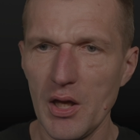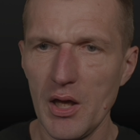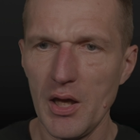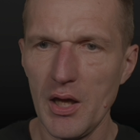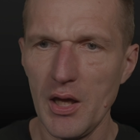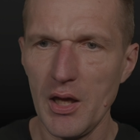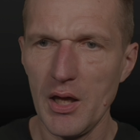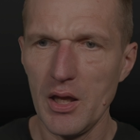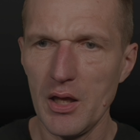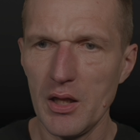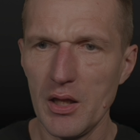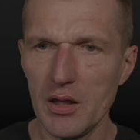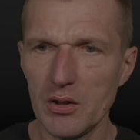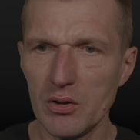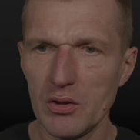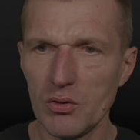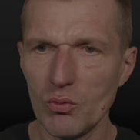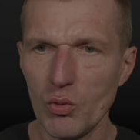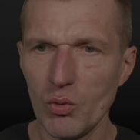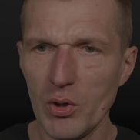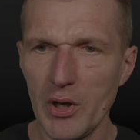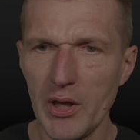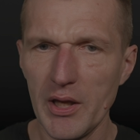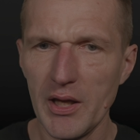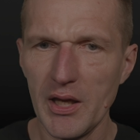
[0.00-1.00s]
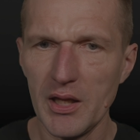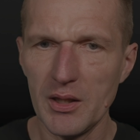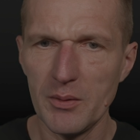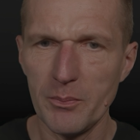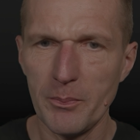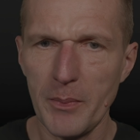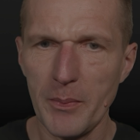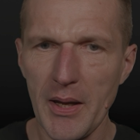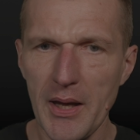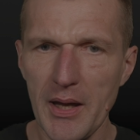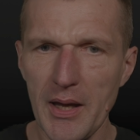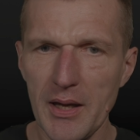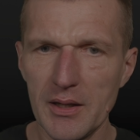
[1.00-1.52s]
And what I
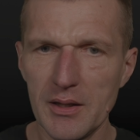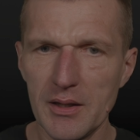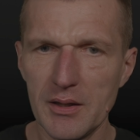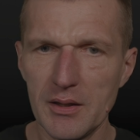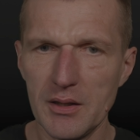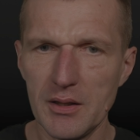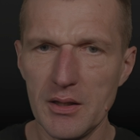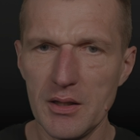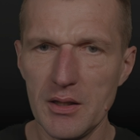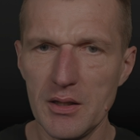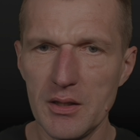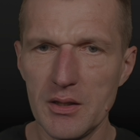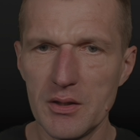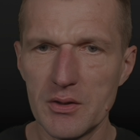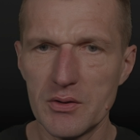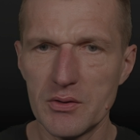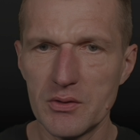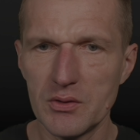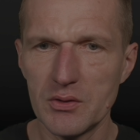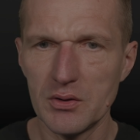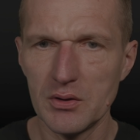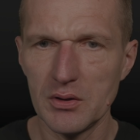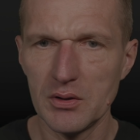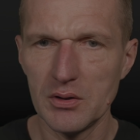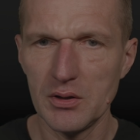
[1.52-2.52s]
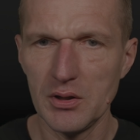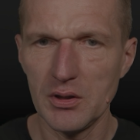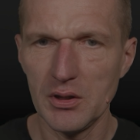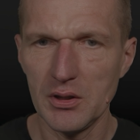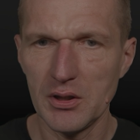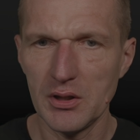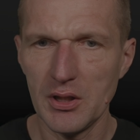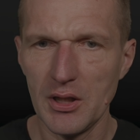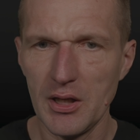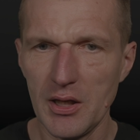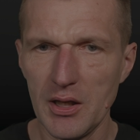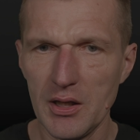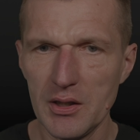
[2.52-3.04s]
get back is the
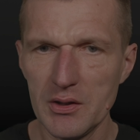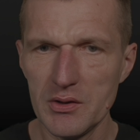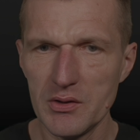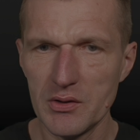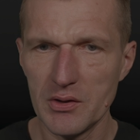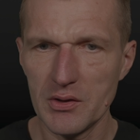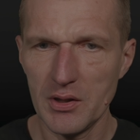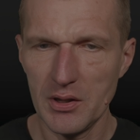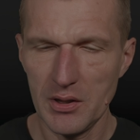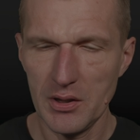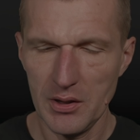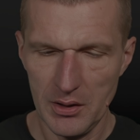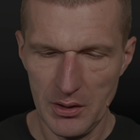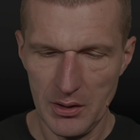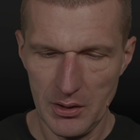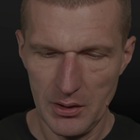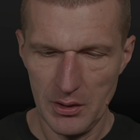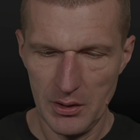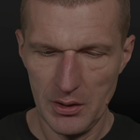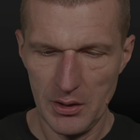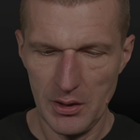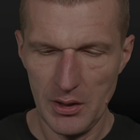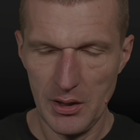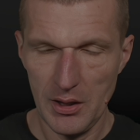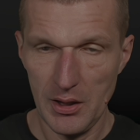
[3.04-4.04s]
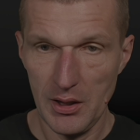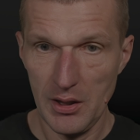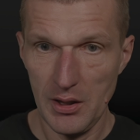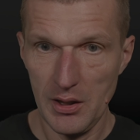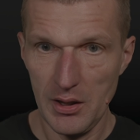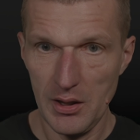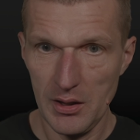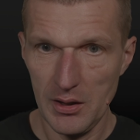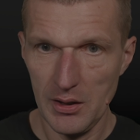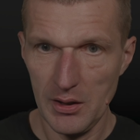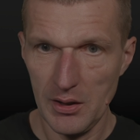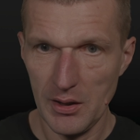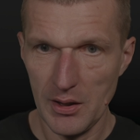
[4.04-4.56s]
task
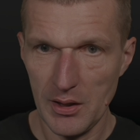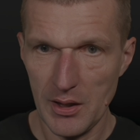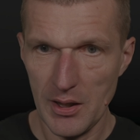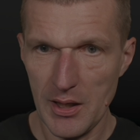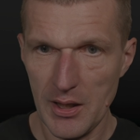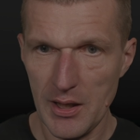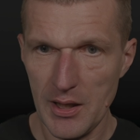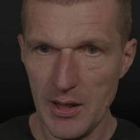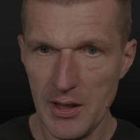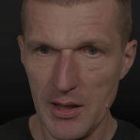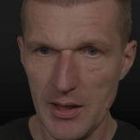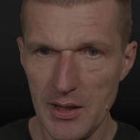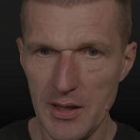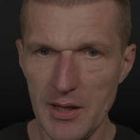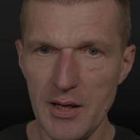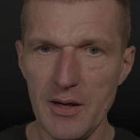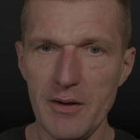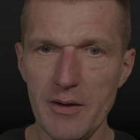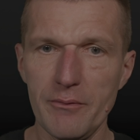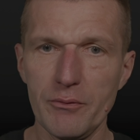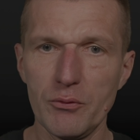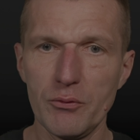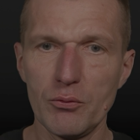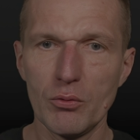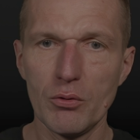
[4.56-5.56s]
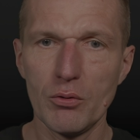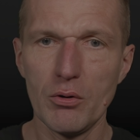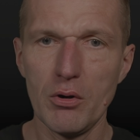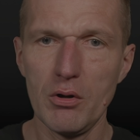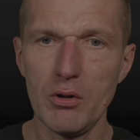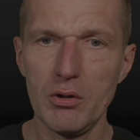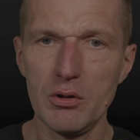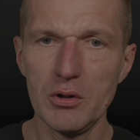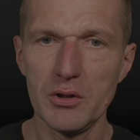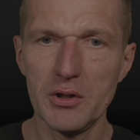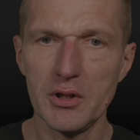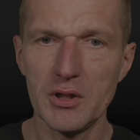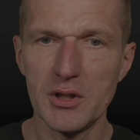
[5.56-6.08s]
and I have to
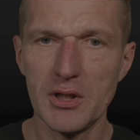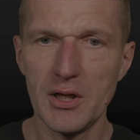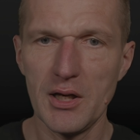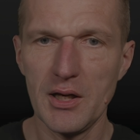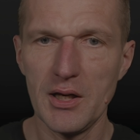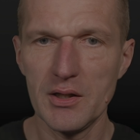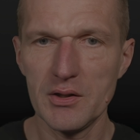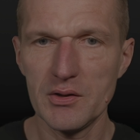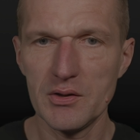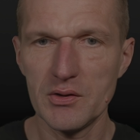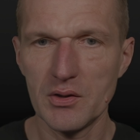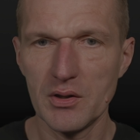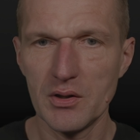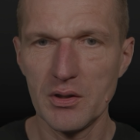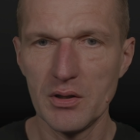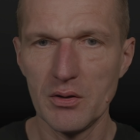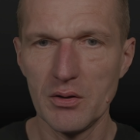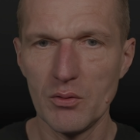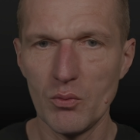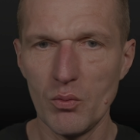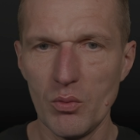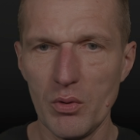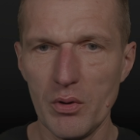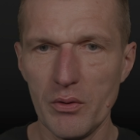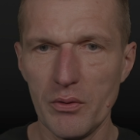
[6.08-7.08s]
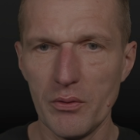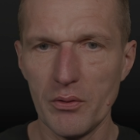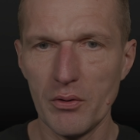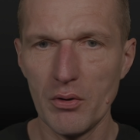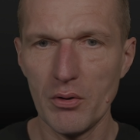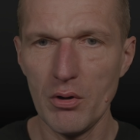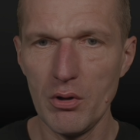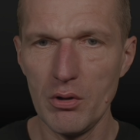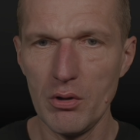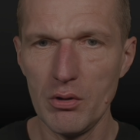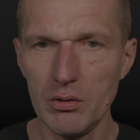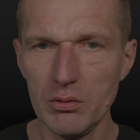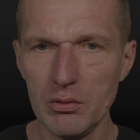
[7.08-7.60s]
call the task with
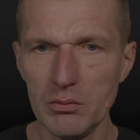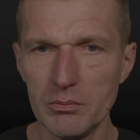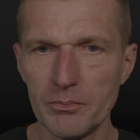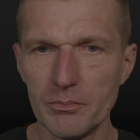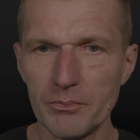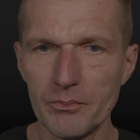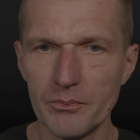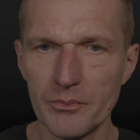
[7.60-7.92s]
call.